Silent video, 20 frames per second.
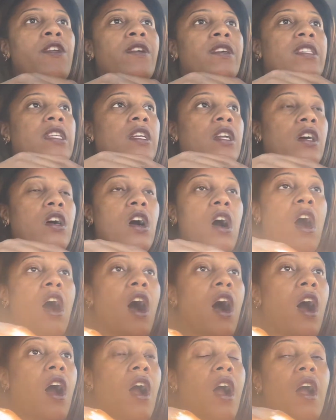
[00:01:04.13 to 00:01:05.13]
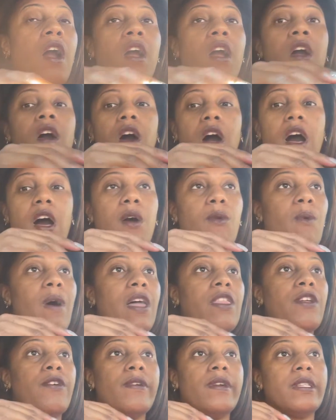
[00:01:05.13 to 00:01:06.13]
it's in the car, uh,
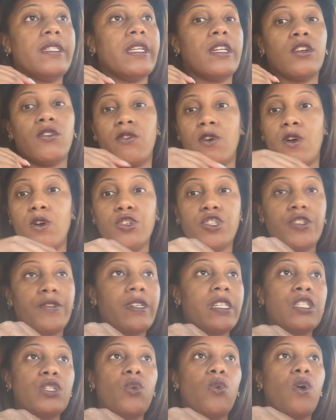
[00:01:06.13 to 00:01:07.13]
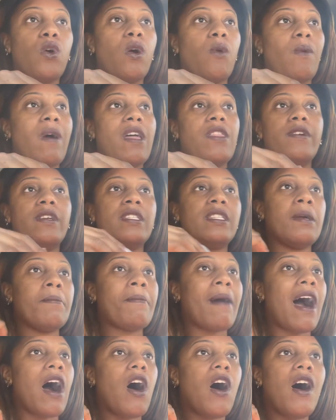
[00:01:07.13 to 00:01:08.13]
whether it's in the grocery store, whether it's in
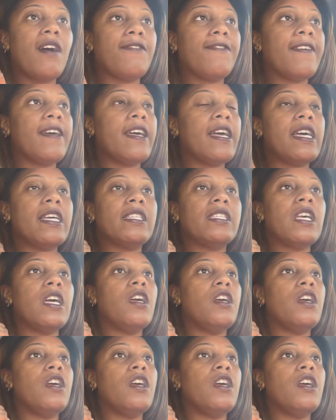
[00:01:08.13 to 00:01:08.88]
my office,